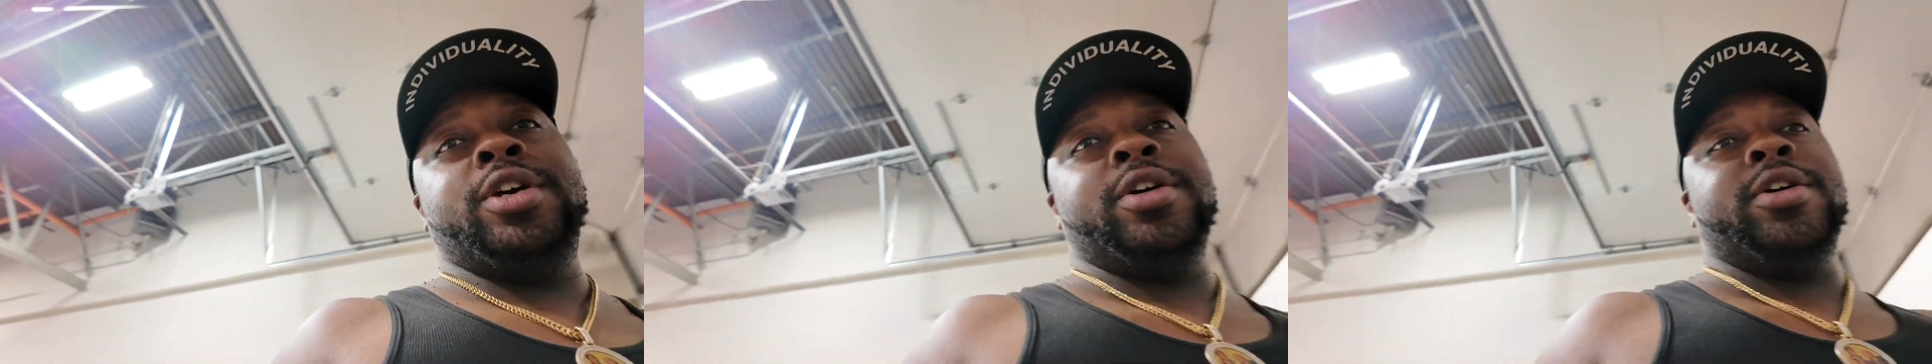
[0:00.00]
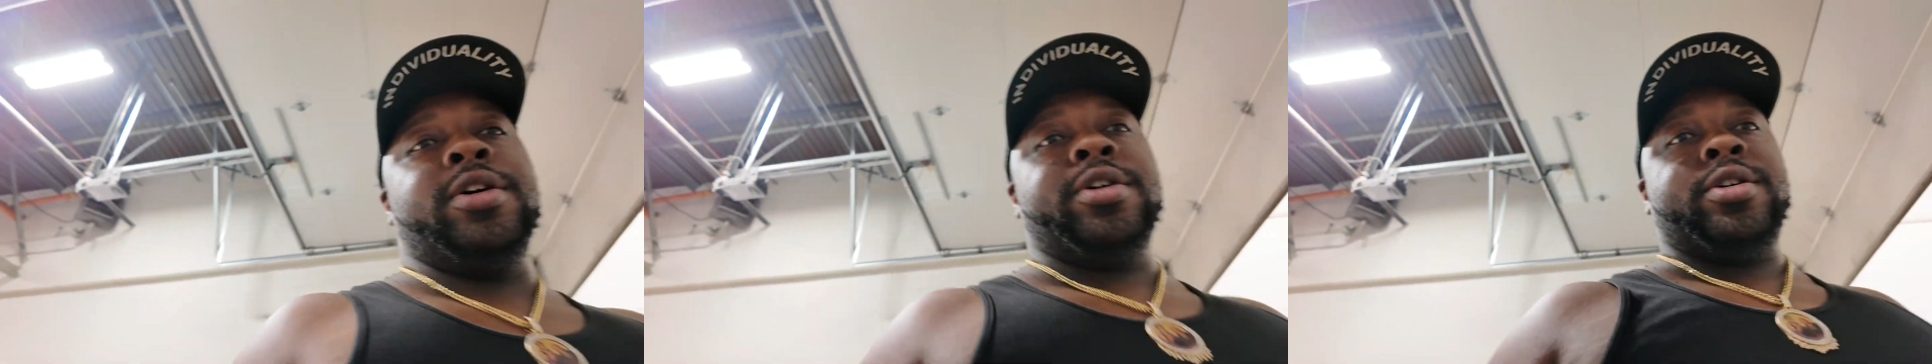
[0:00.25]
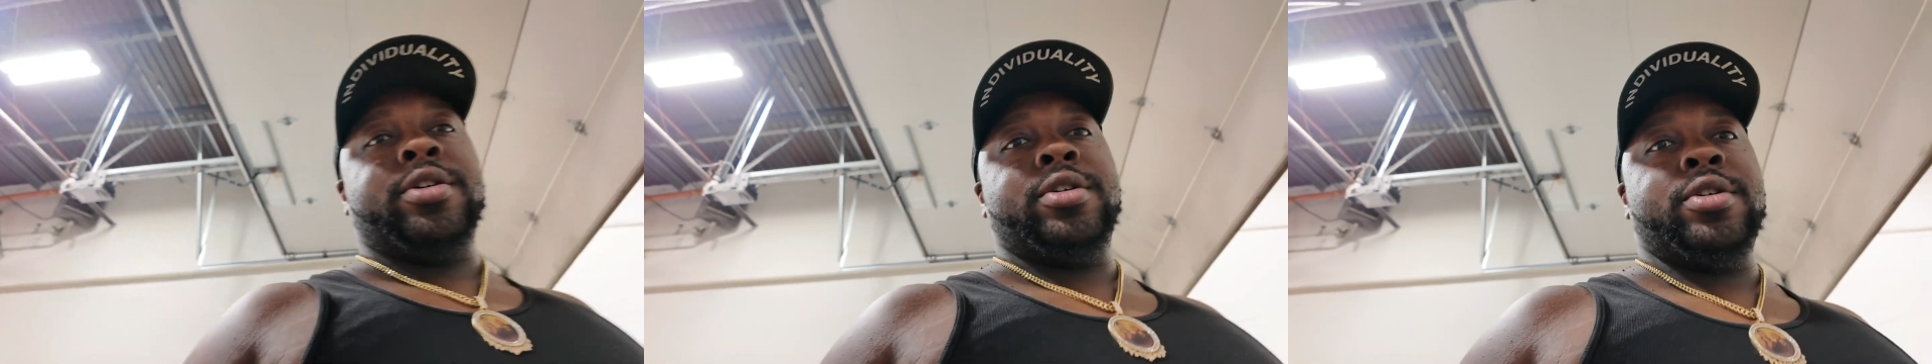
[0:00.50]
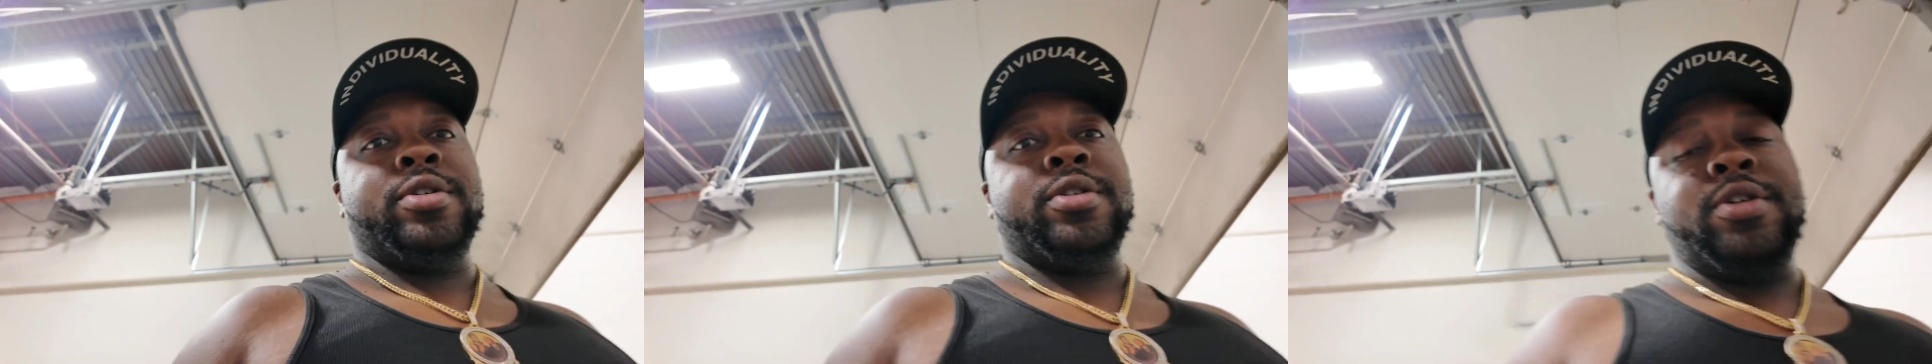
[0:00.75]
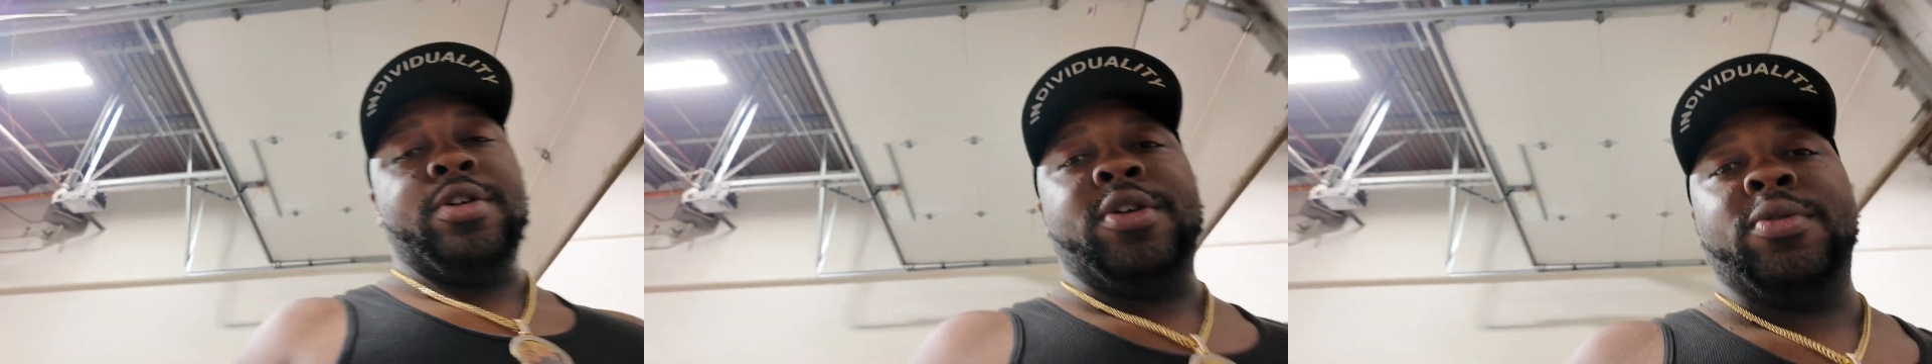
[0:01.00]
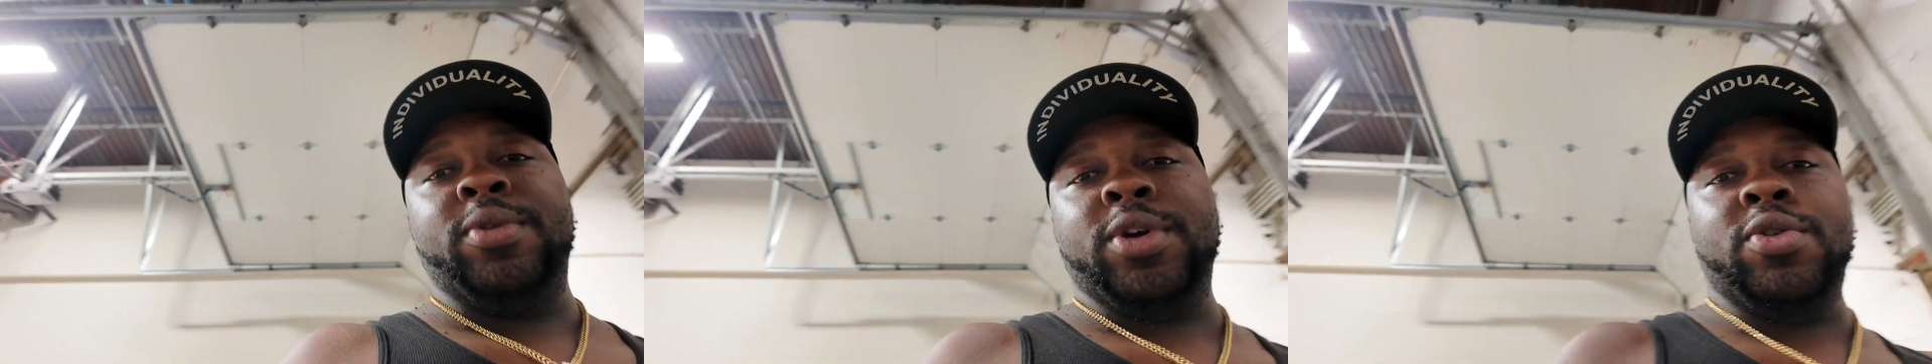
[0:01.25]
uh,
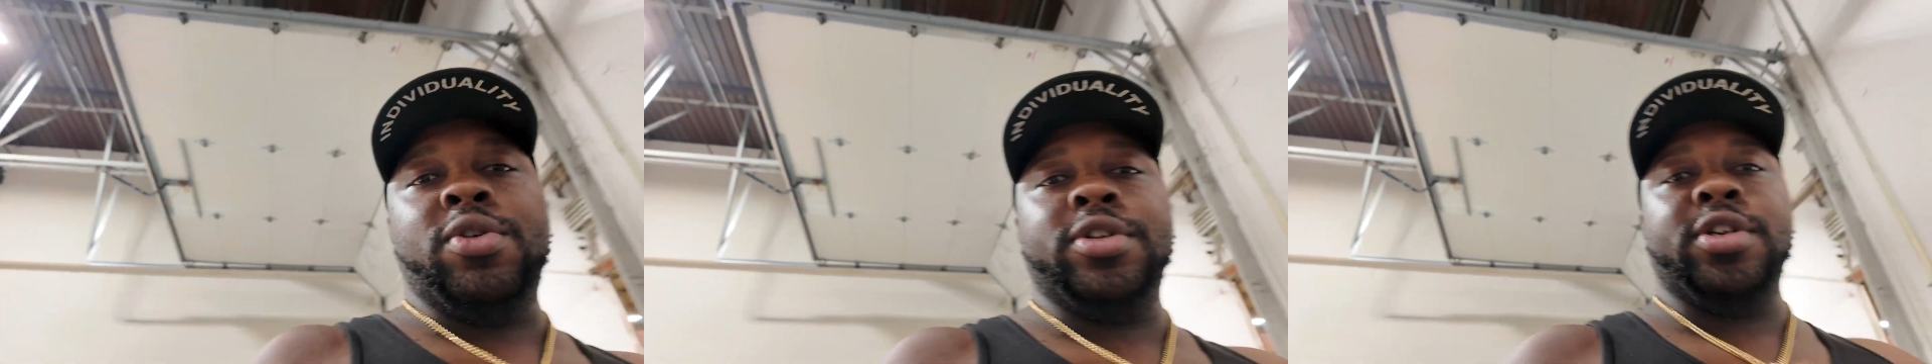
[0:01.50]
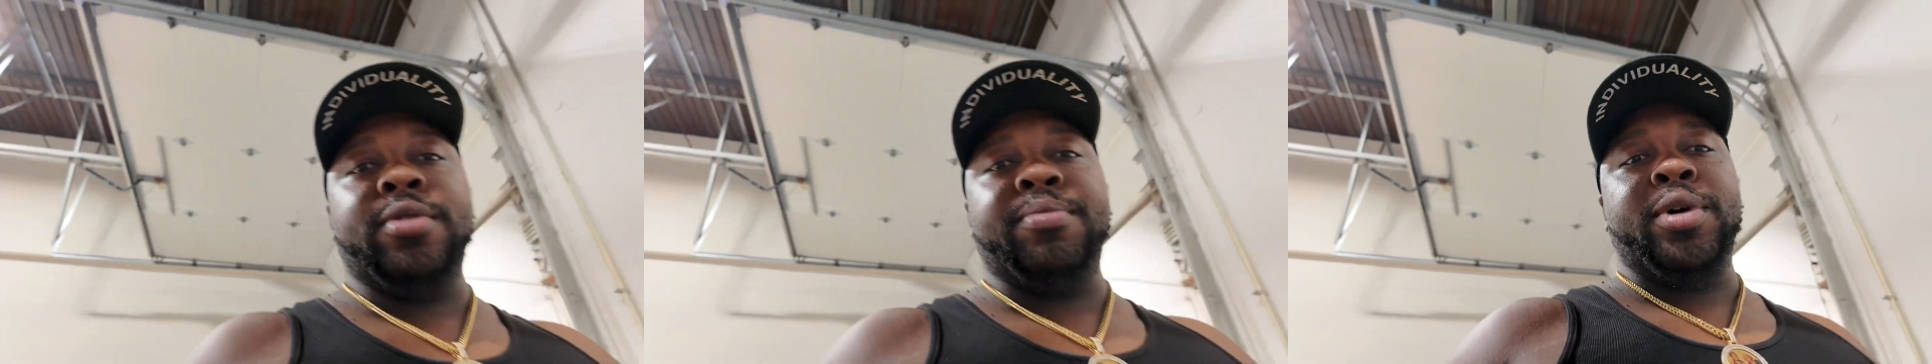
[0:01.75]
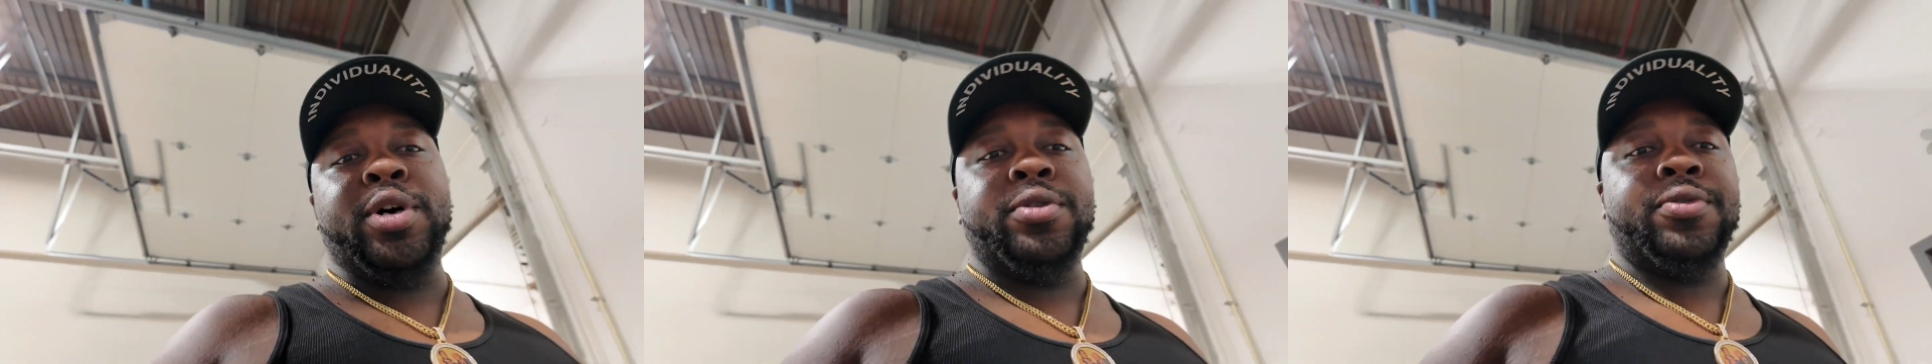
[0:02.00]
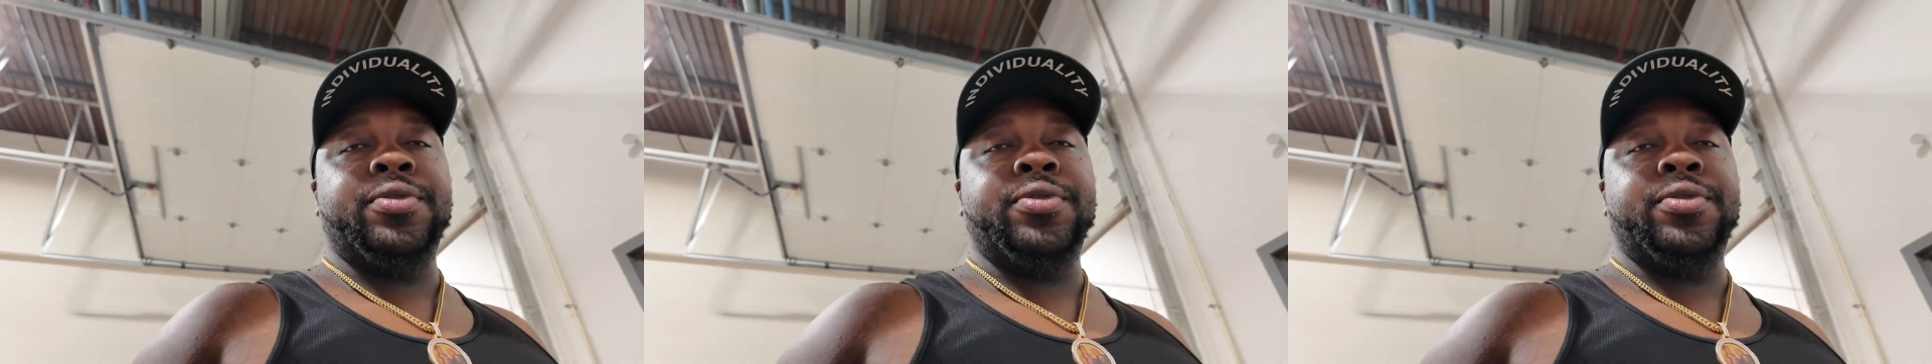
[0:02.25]
we going to the boat.